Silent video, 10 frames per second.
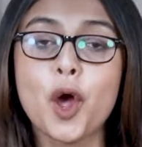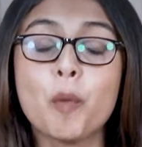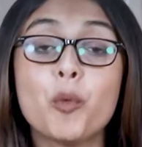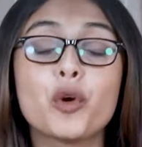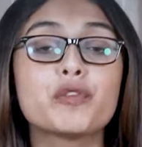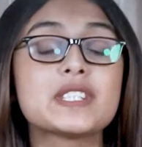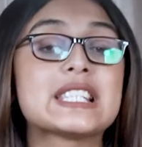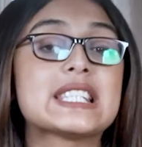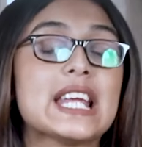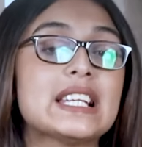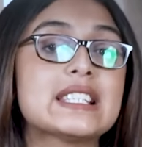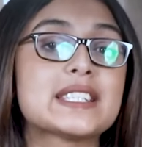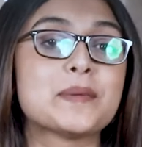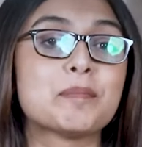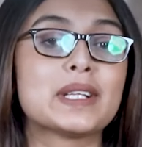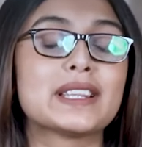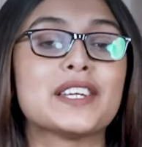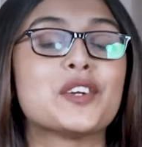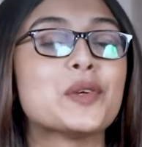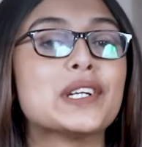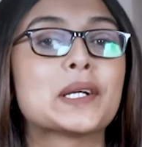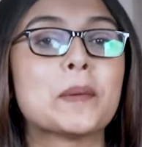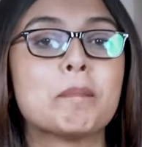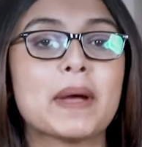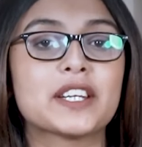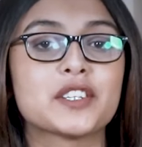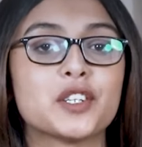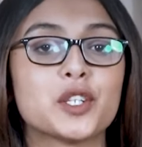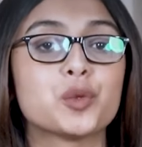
more of a status symbol than a real competitor